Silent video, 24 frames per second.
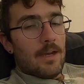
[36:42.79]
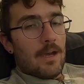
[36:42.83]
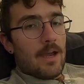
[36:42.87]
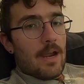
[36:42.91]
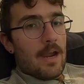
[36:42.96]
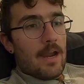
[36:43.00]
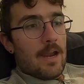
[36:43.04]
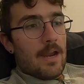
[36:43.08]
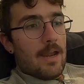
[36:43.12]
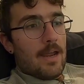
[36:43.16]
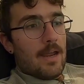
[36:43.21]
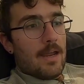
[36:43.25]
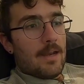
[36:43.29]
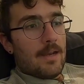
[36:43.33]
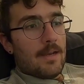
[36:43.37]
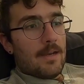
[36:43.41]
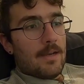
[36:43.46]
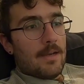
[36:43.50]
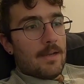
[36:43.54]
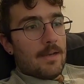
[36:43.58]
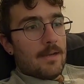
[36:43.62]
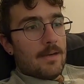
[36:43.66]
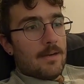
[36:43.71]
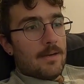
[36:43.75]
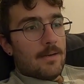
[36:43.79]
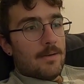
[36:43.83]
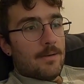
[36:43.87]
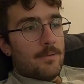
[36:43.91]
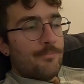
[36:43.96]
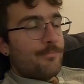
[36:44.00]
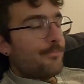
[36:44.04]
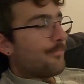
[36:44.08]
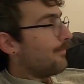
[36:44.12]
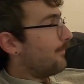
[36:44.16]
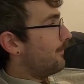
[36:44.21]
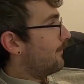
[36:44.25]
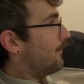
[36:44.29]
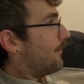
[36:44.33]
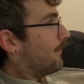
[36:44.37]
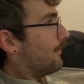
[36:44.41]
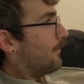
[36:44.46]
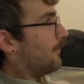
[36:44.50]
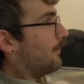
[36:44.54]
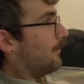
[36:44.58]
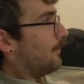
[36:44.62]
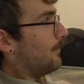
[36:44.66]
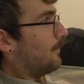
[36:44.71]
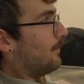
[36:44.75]
and
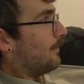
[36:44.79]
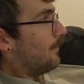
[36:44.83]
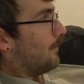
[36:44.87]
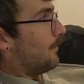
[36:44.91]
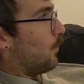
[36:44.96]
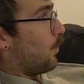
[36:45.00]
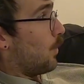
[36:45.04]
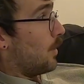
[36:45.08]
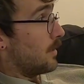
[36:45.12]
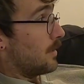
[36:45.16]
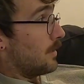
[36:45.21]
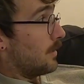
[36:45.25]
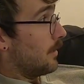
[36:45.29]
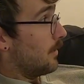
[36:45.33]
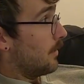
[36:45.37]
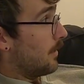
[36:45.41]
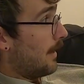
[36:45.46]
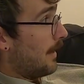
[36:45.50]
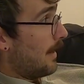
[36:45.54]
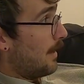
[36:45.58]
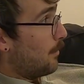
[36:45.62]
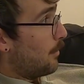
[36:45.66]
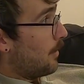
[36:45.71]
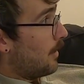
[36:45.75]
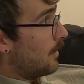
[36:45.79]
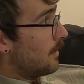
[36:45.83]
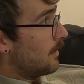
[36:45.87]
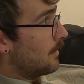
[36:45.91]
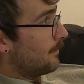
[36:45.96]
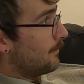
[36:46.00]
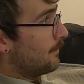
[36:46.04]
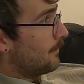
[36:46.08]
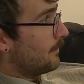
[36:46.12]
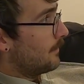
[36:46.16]
watch another Harry Potter.